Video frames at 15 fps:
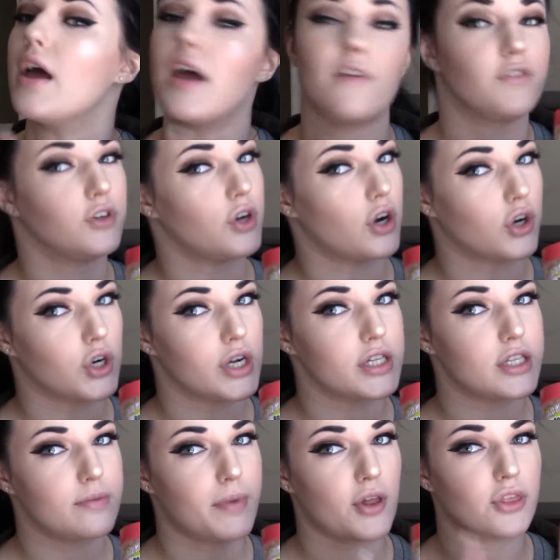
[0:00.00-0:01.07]
If you're not
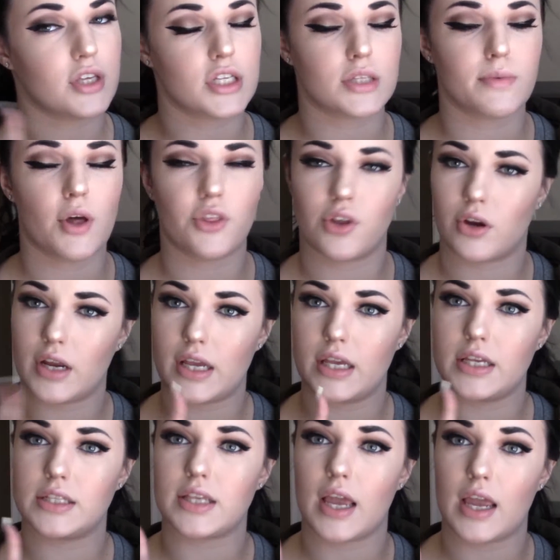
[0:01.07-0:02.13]
crazy about this smell, there
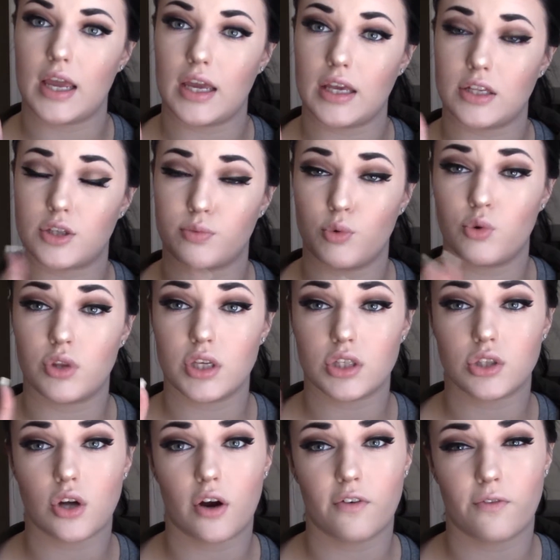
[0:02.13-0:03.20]
is a Smoothie
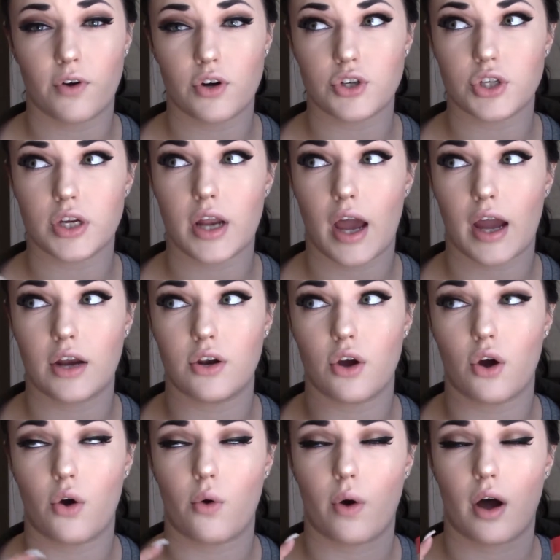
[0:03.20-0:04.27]
Star version. I
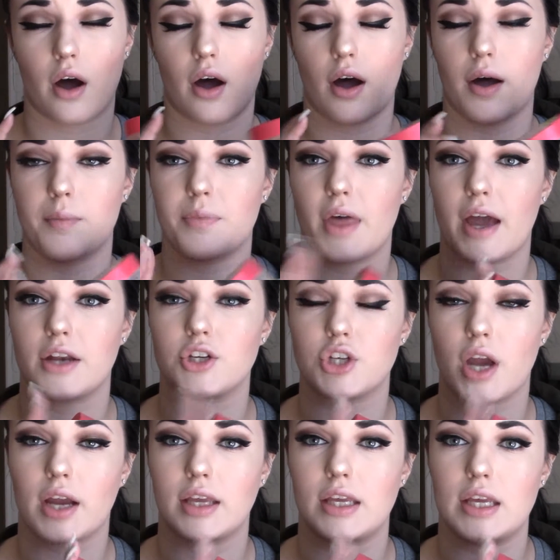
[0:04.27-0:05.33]
know that
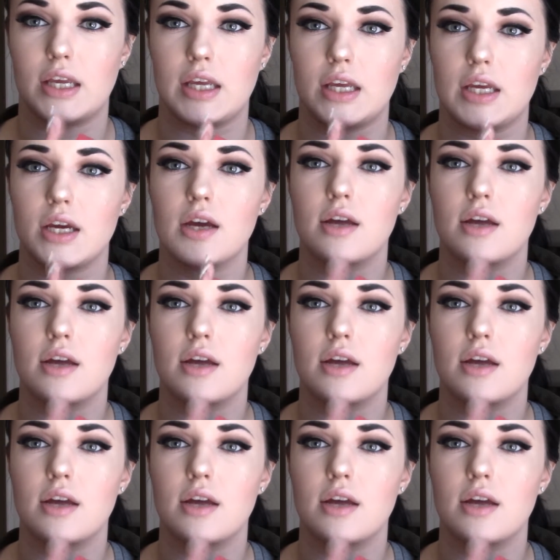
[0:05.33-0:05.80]
Jackie